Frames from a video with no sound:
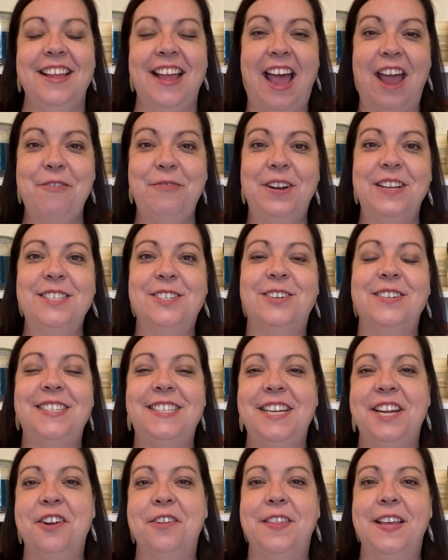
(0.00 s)
Hi friends,
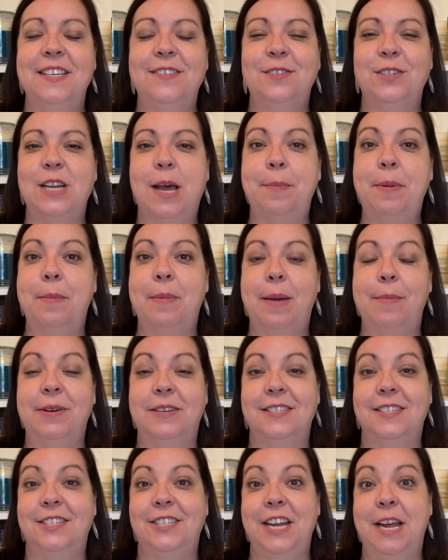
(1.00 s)
Krista here. Thanks for stopping by
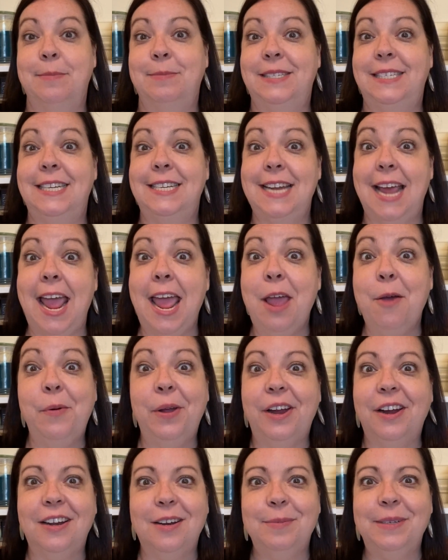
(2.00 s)
Books and Jams. Today
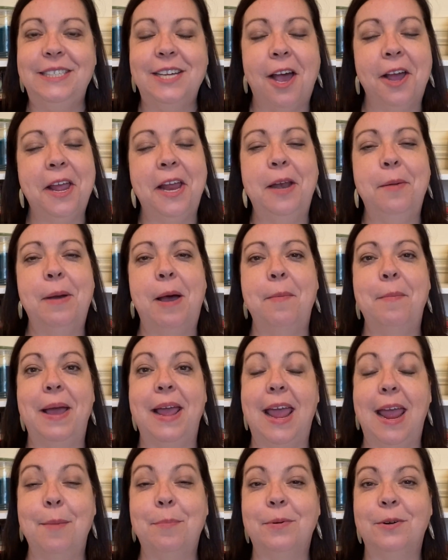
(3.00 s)
we are going to be talking about
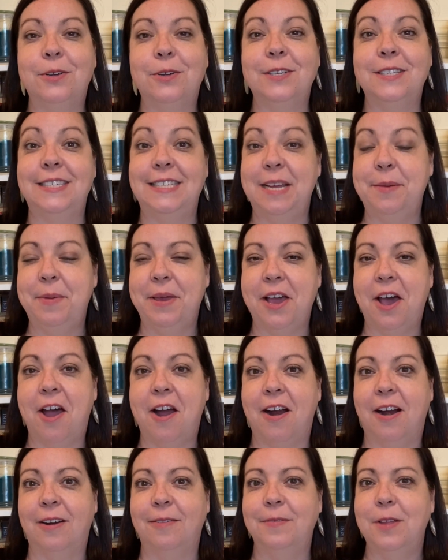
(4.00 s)
my April
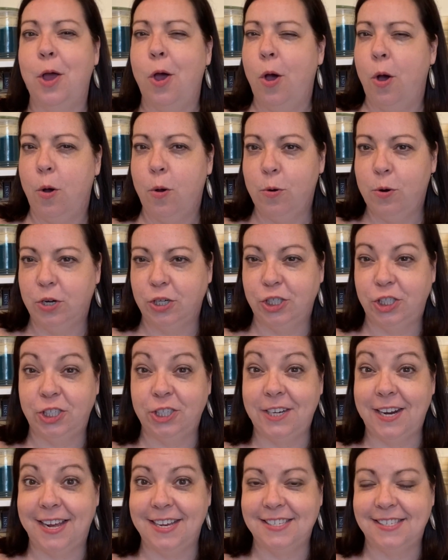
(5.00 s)
TBR, or
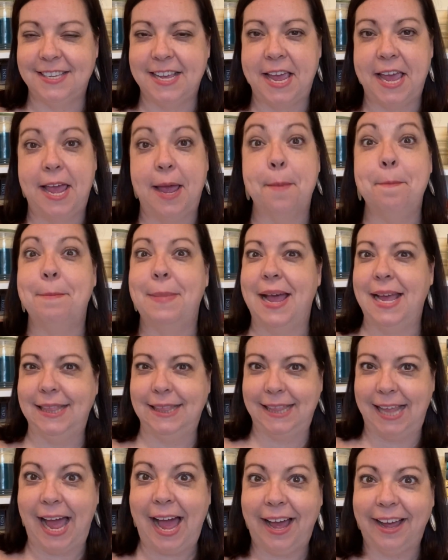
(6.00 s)
should I say my
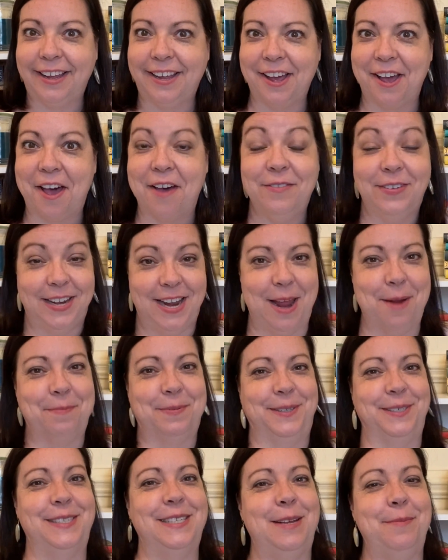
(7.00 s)
lack of an
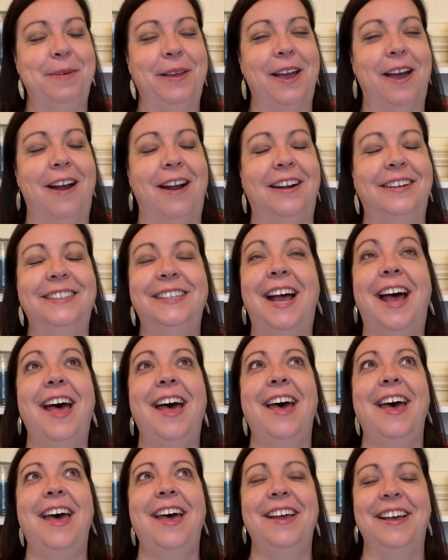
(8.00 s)
April TBR.
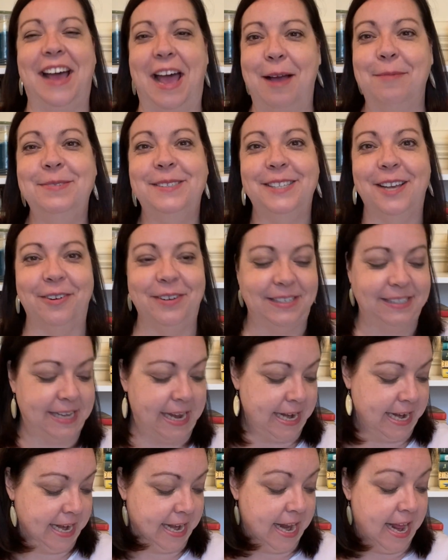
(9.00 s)
Ah, I'm so
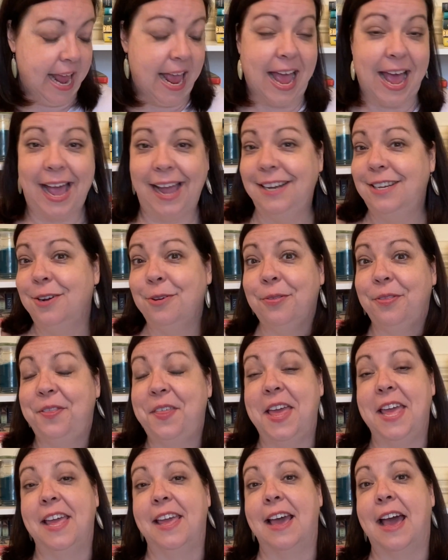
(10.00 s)
excited. I don't
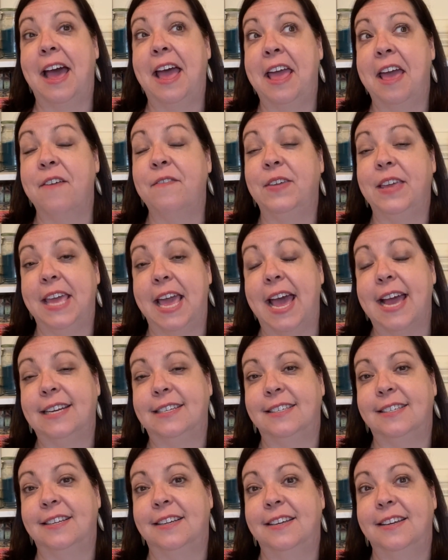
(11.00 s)
think I have
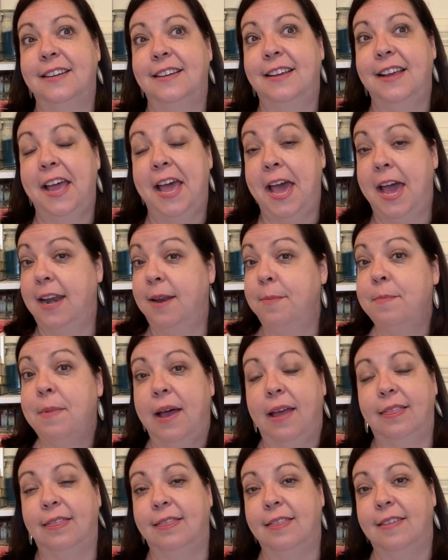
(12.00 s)
yet had a
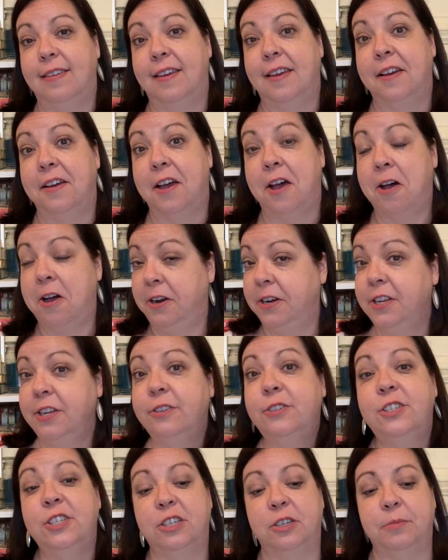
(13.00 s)
month on
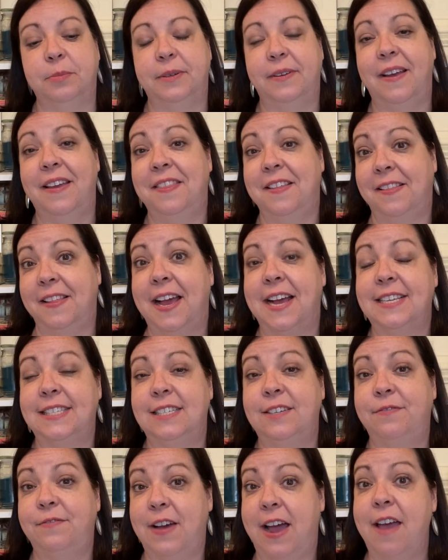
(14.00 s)
YouTube in the
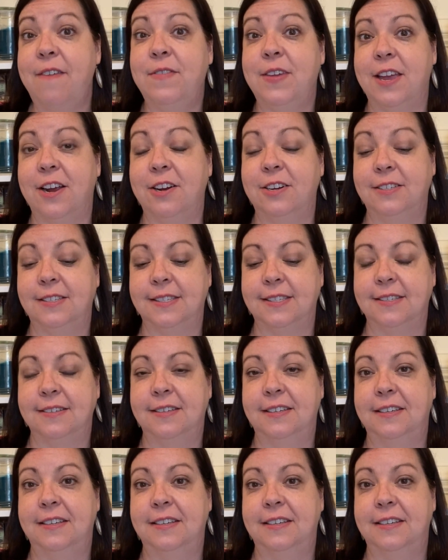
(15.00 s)
last 5 years